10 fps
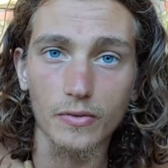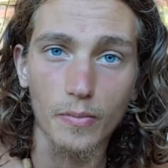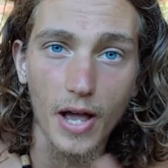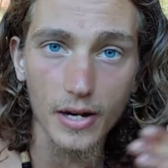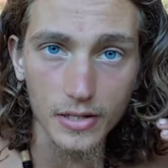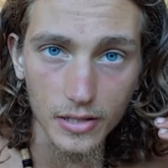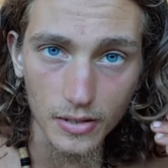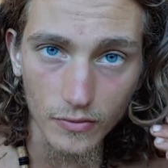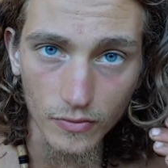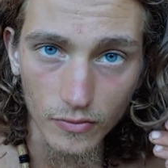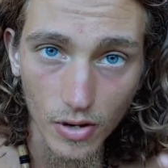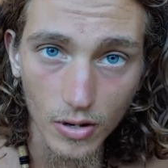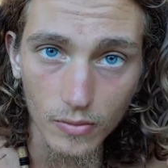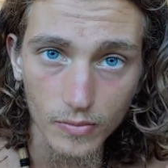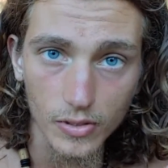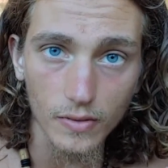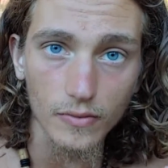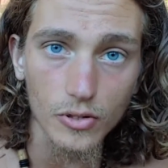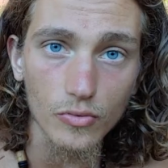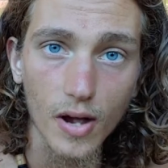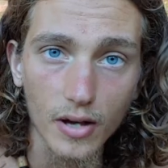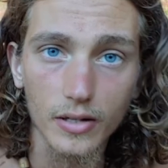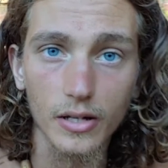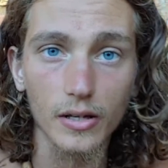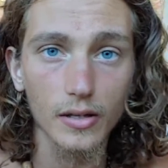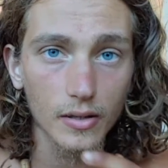back to the realms of duality,